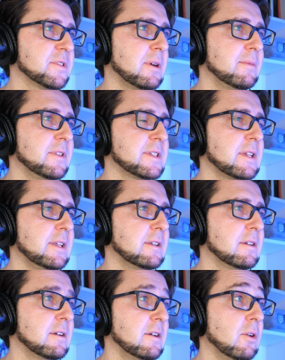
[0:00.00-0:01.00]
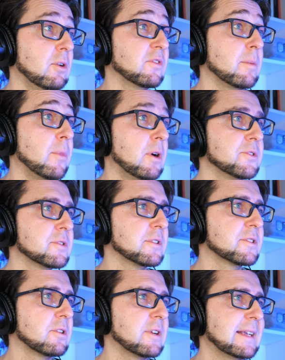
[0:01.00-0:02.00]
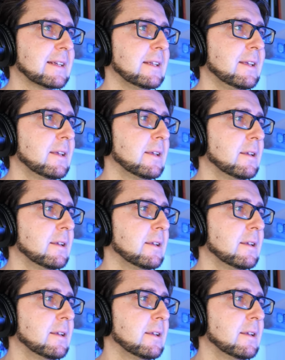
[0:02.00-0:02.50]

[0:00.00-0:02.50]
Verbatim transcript: obviously, uh, all of the modules correctly.